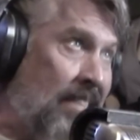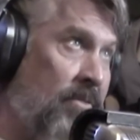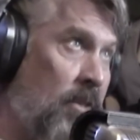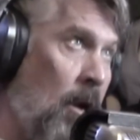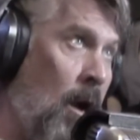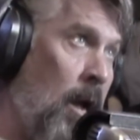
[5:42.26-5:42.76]
of
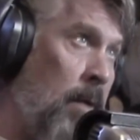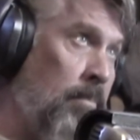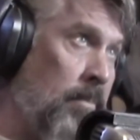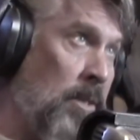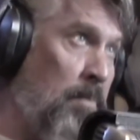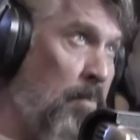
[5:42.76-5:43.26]
time
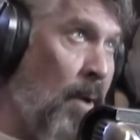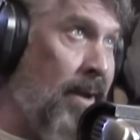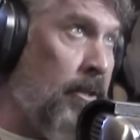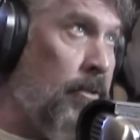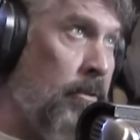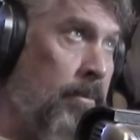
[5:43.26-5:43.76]
and
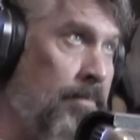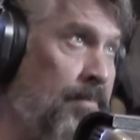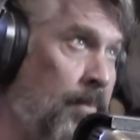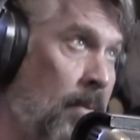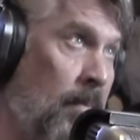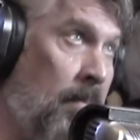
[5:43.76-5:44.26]
pressure.
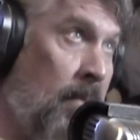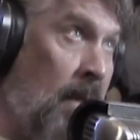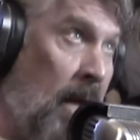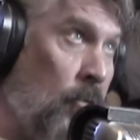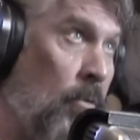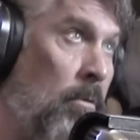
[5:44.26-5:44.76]
And
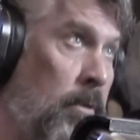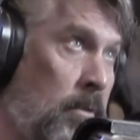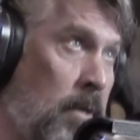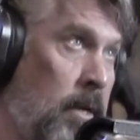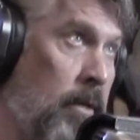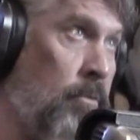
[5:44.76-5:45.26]
that's all it
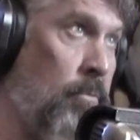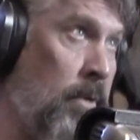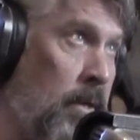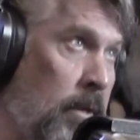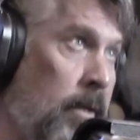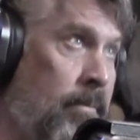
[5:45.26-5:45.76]
takes,
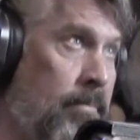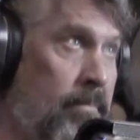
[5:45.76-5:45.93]
really